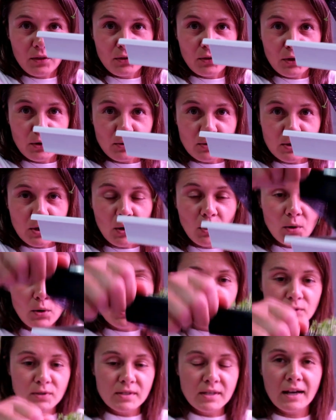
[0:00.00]
those
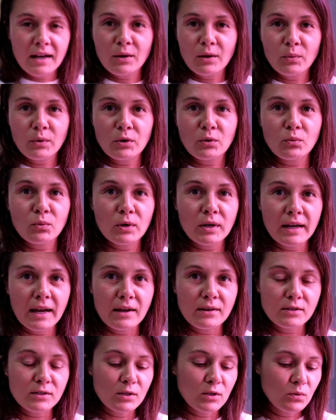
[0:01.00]
holes and it wouldn't work
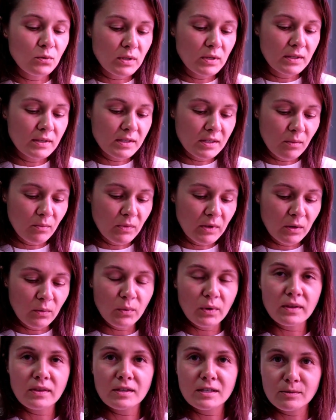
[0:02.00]
out. So you need something
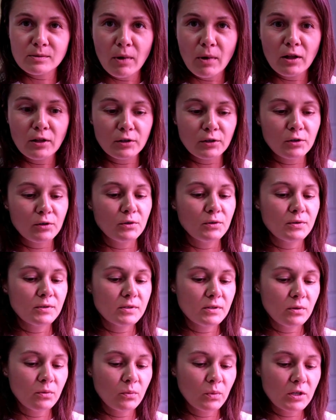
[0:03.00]
with smaller
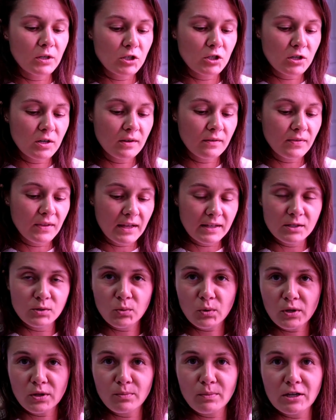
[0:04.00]
holes, which
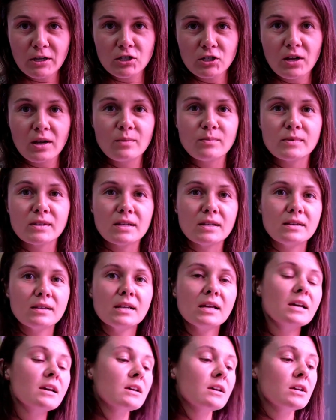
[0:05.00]
that's where the mesh comes
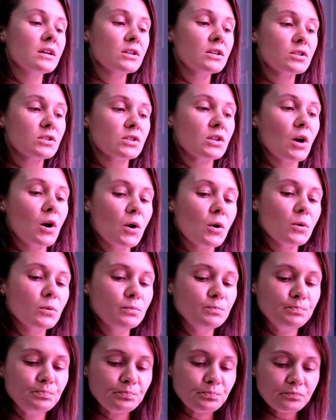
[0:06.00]
in.
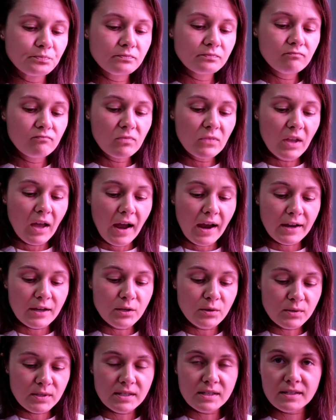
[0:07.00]
So I
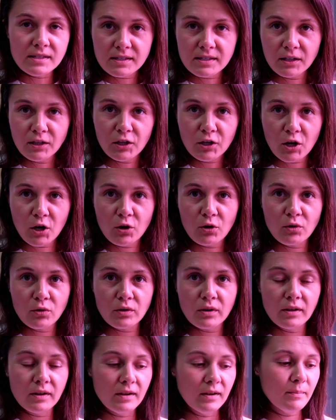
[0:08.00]
use the
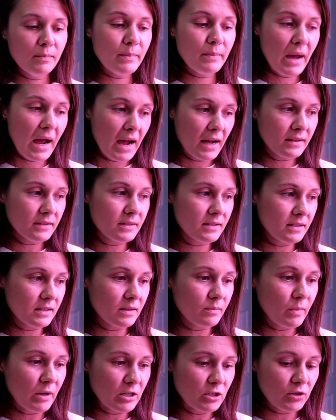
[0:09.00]
silicone mats
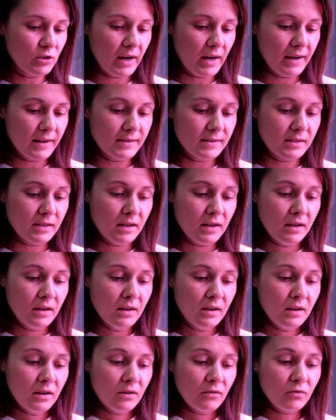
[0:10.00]
in my trays
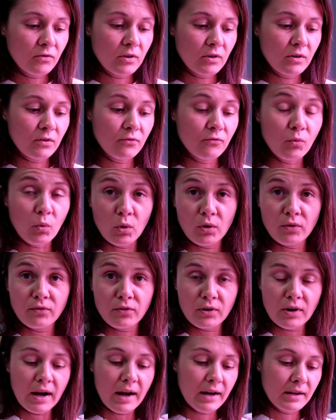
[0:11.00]
for 4
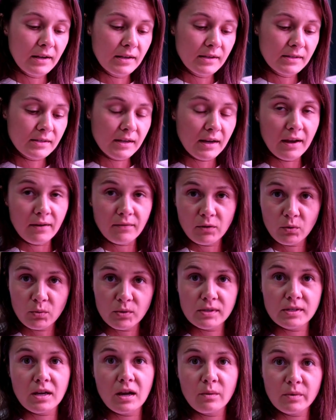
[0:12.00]
varieties. I have the
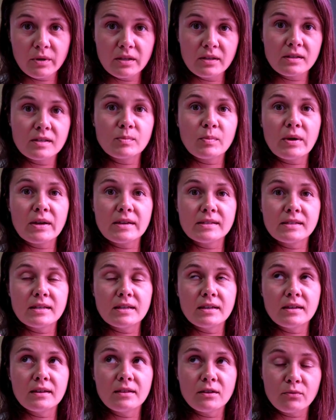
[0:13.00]
wasabi, the
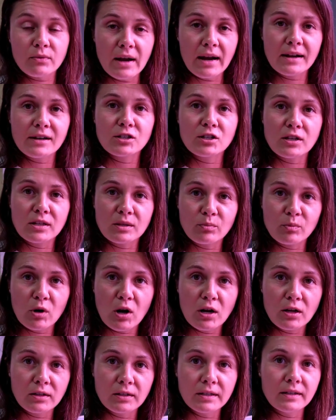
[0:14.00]
spicy, the radish, and the
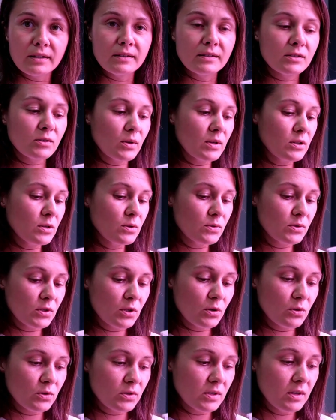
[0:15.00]
broccoli. So I use
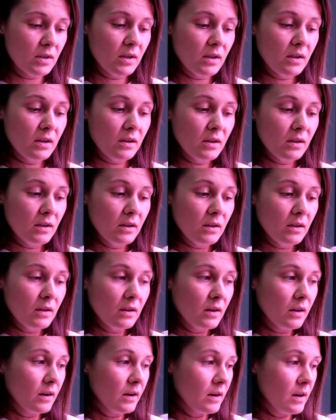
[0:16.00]
those
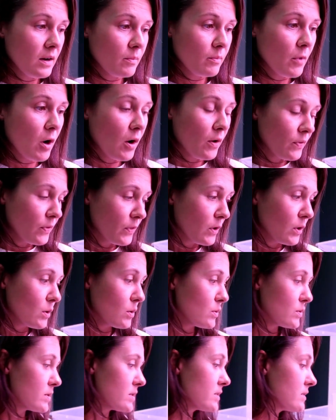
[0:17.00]
on
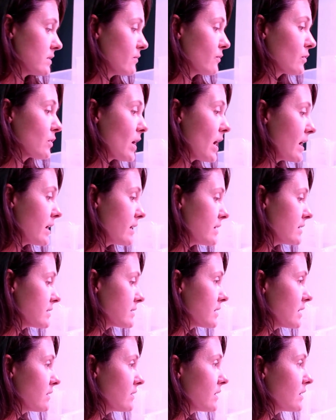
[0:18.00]
those
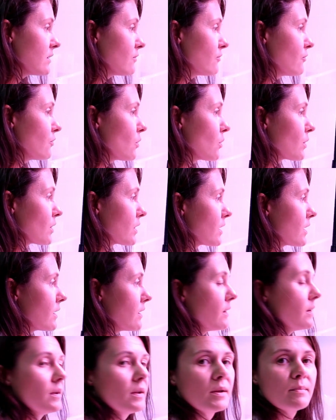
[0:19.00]
varieties. And then for
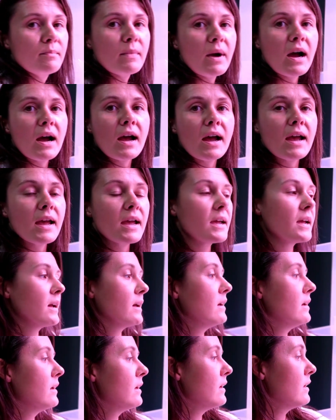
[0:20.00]
my
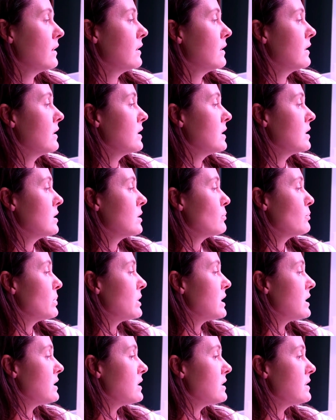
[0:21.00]

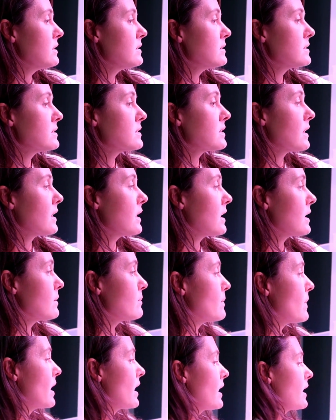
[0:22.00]
peas
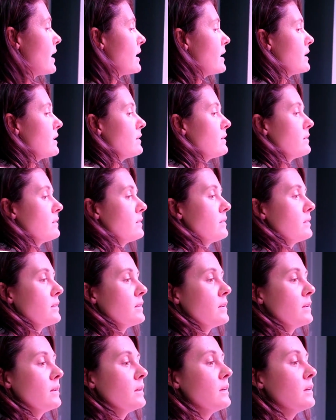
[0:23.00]
and my
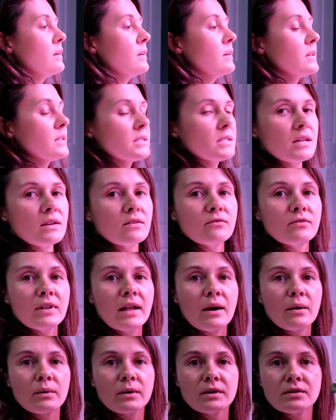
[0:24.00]

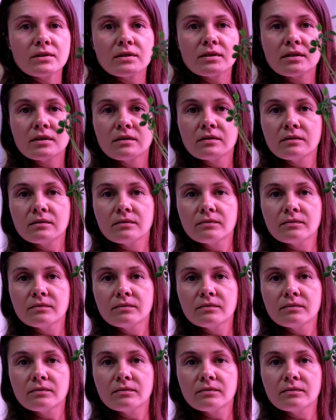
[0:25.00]
sunflowers,